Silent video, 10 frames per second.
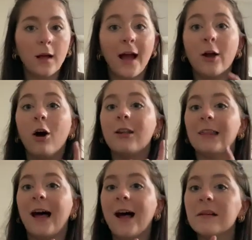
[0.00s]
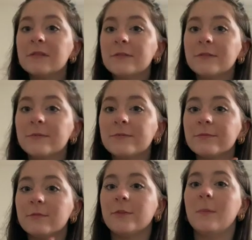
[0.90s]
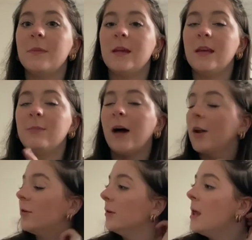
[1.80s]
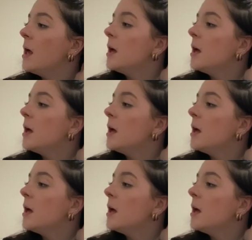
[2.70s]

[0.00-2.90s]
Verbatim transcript: I got a laugh from the panel,